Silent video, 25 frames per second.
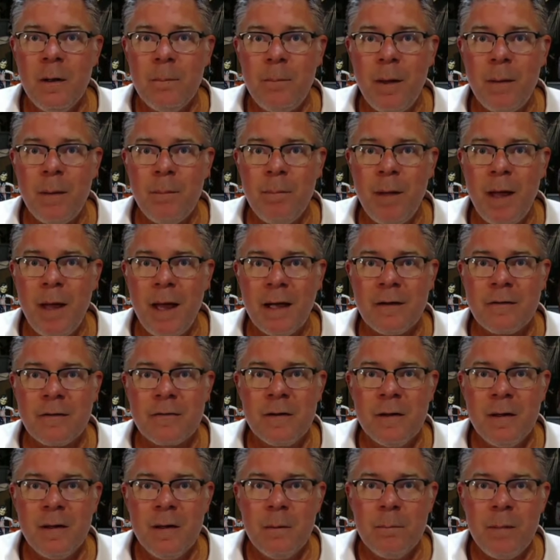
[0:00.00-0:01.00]

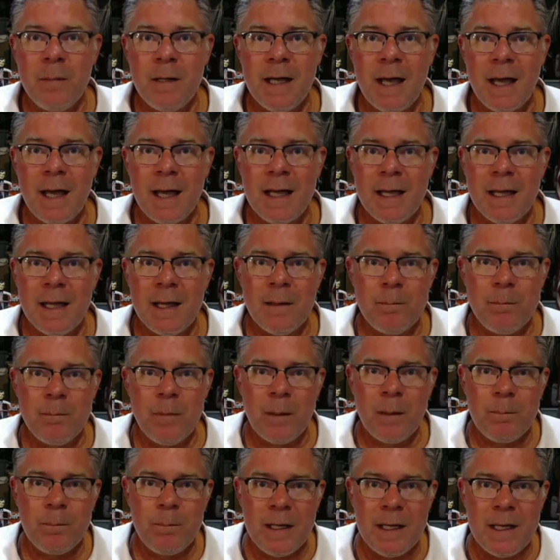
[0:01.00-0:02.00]
Pinbex,
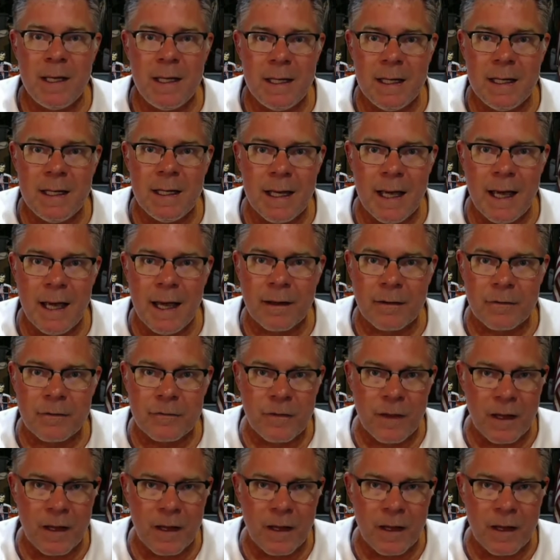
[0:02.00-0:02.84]
P-I-M-B-E-X.